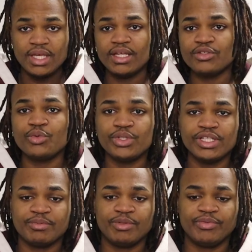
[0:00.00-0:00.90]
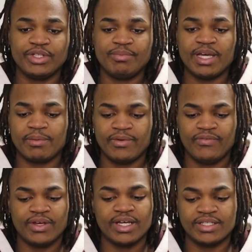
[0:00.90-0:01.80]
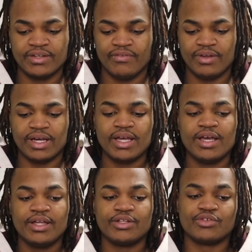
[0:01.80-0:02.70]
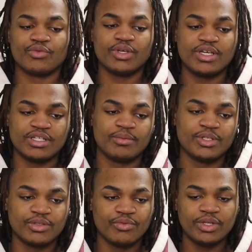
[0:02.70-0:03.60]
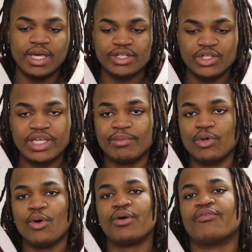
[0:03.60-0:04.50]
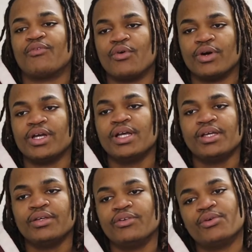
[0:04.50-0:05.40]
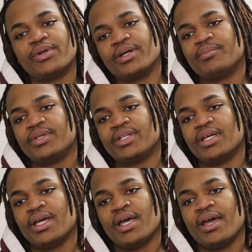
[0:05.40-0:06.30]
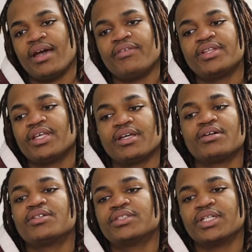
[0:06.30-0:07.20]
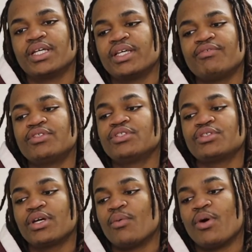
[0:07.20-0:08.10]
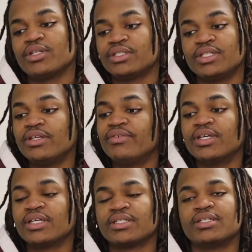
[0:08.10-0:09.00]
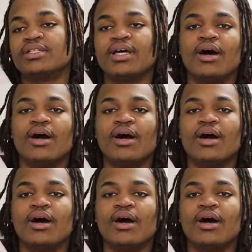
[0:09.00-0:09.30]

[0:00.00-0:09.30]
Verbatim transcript: That's the only thing that's been really making me feel as if, like, there's really something to really actually keep going for. You know what I mean? Everything else, like, even just, like, watching TV, like, sitting